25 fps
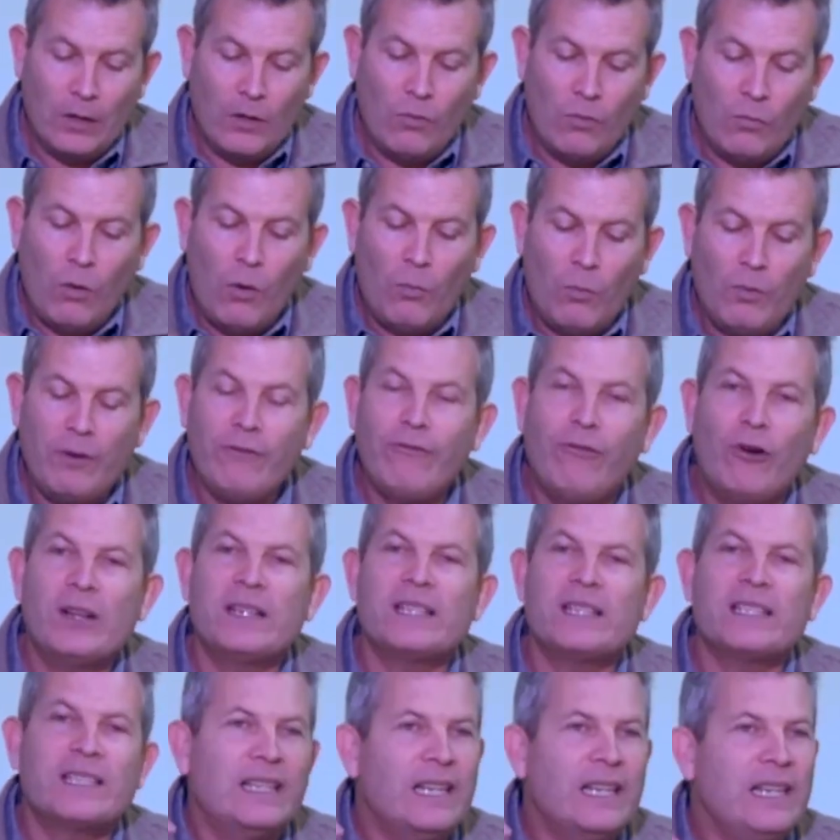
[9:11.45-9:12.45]
what we
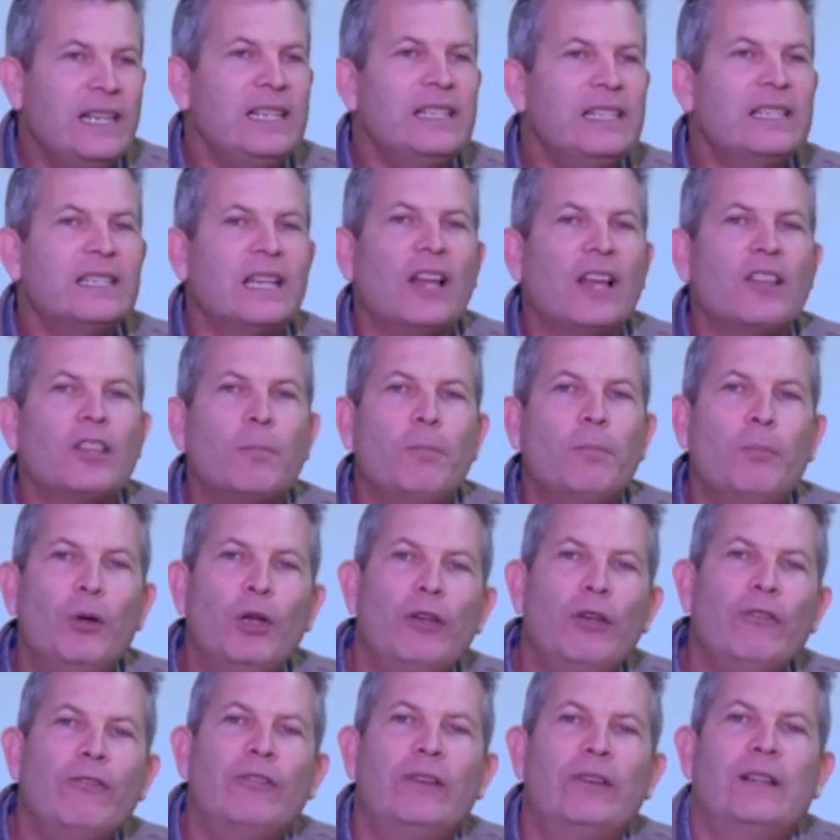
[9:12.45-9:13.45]
find is these are the
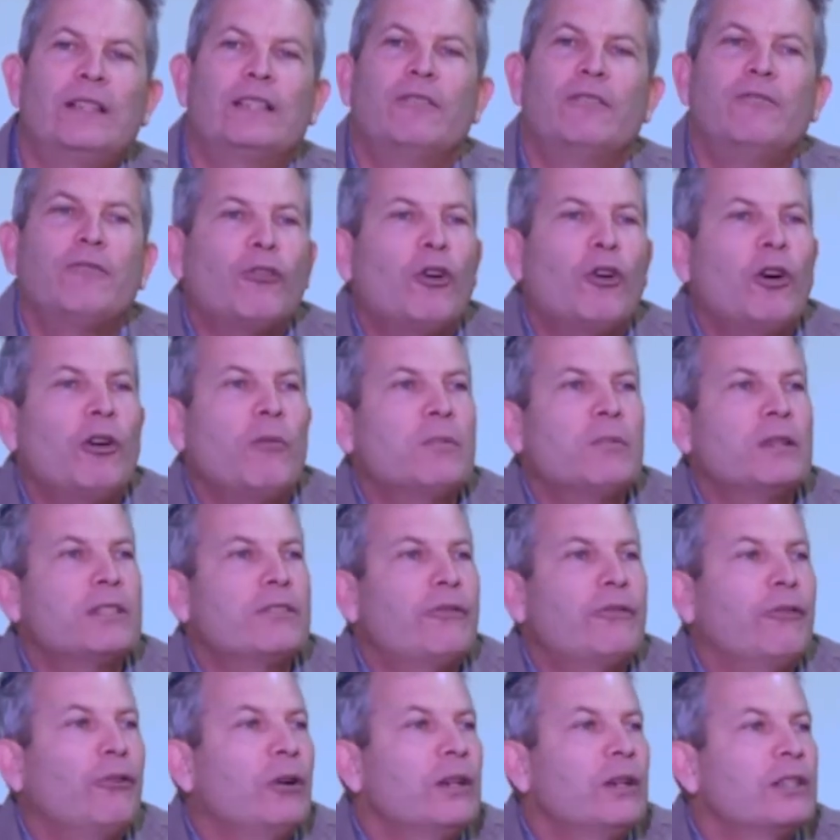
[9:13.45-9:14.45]
perfect
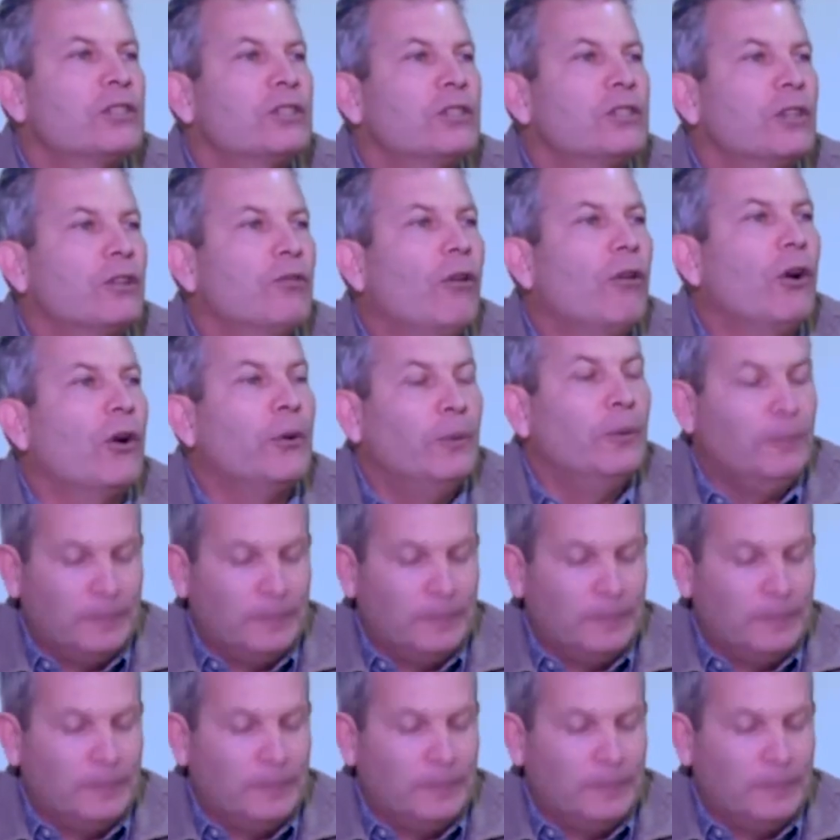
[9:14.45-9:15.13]
environments for us to grow.